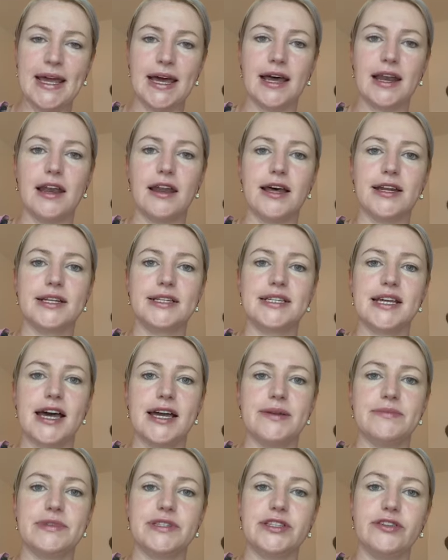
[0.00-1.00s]
A lot of
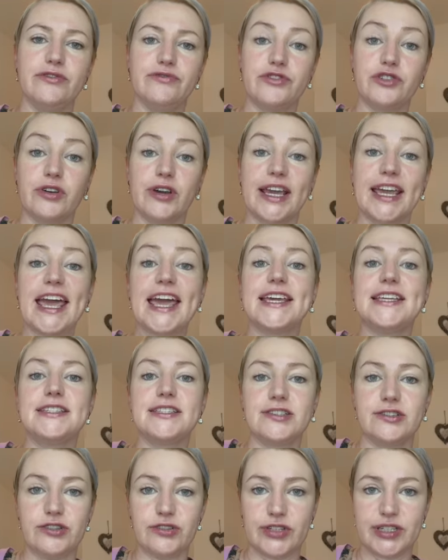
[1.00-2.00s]
times you've done case
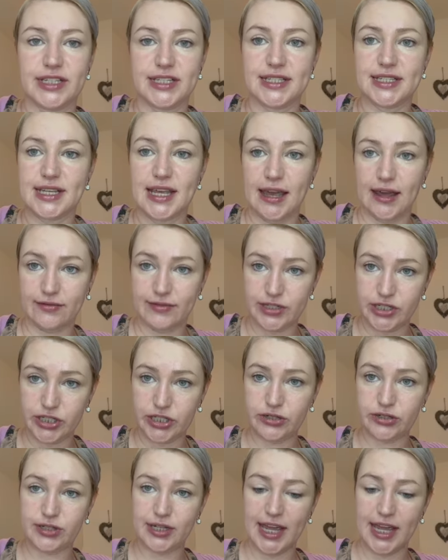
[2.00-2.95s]
studies, haven't you?